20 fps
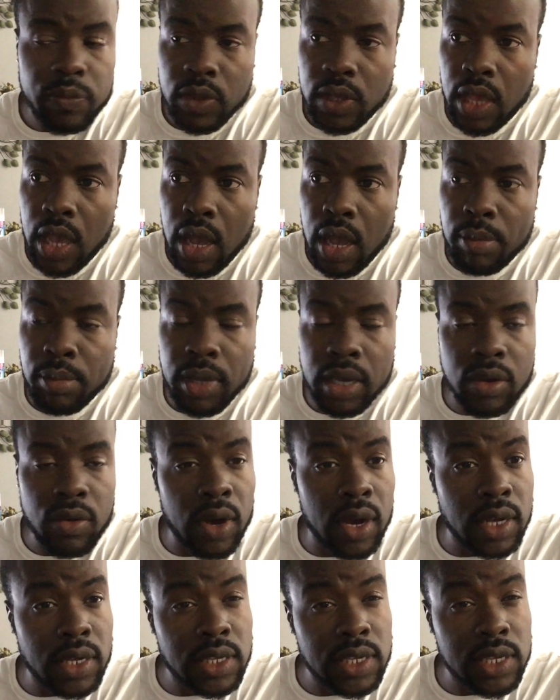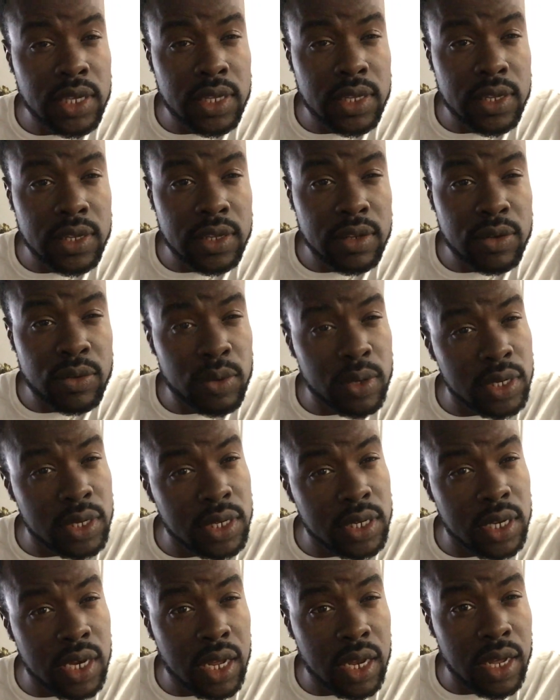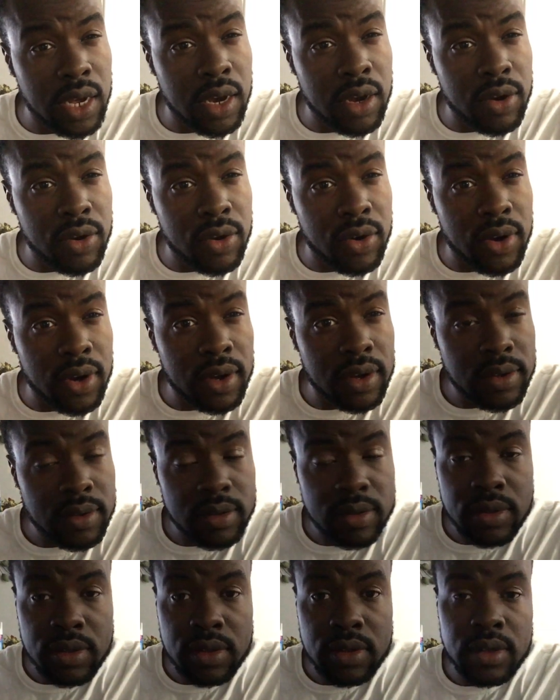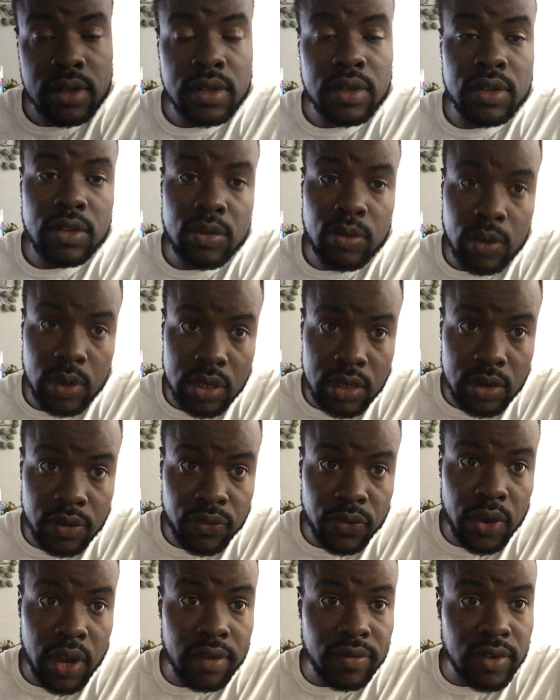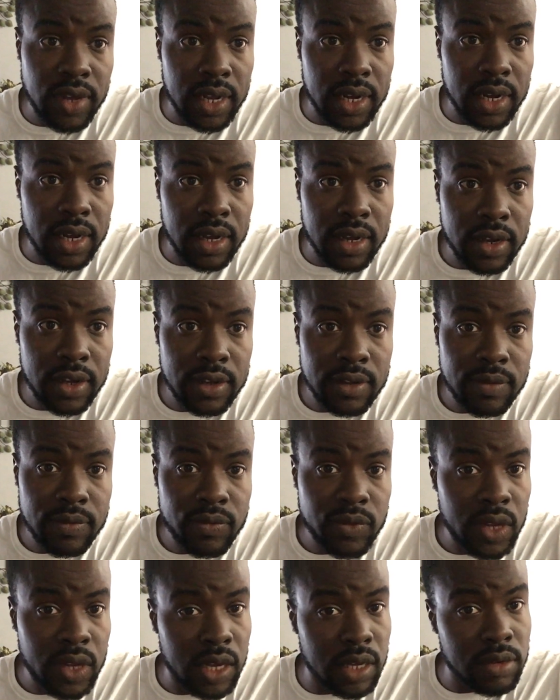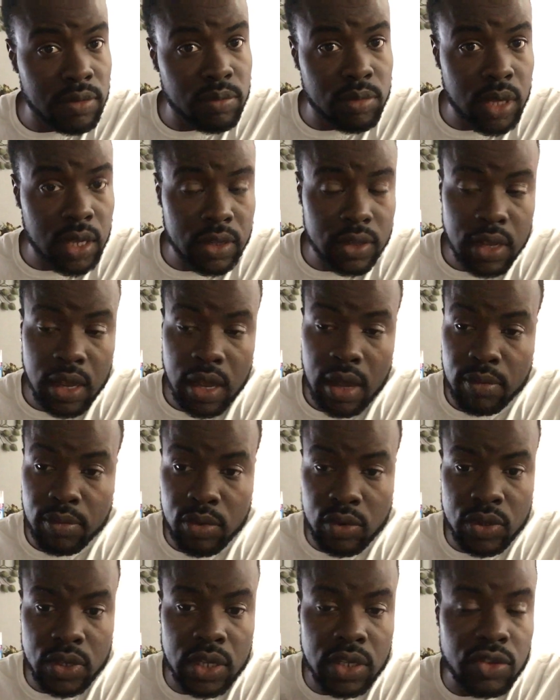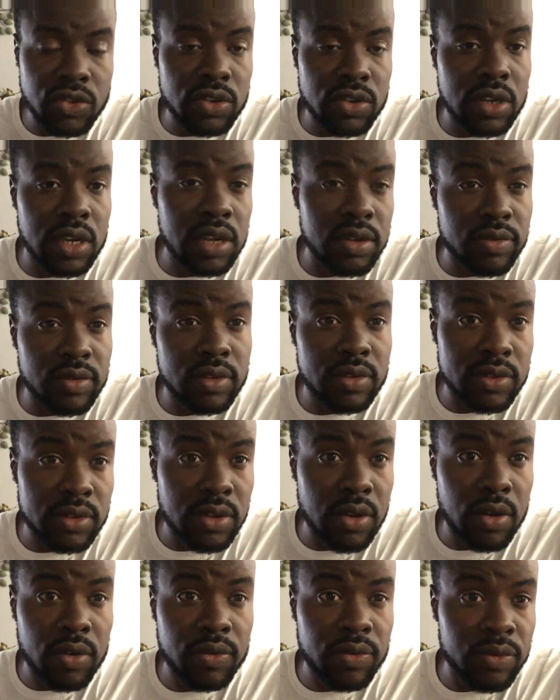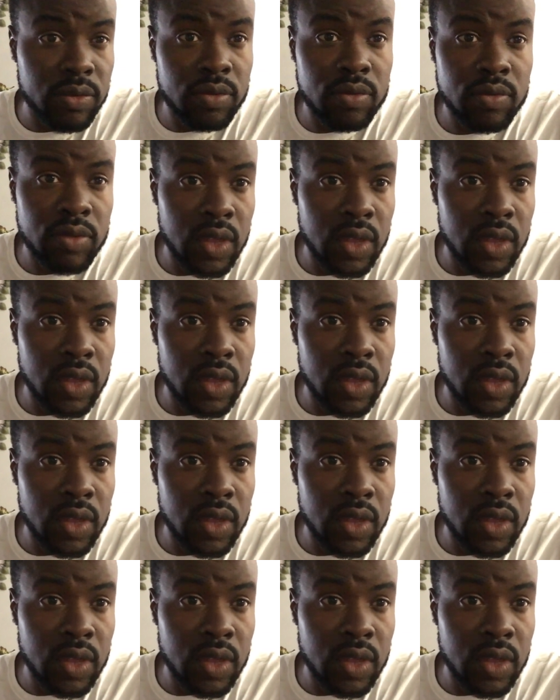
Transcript: Yeah, make one $18-$20 an hour, $25, and me I talk about entry level stuff.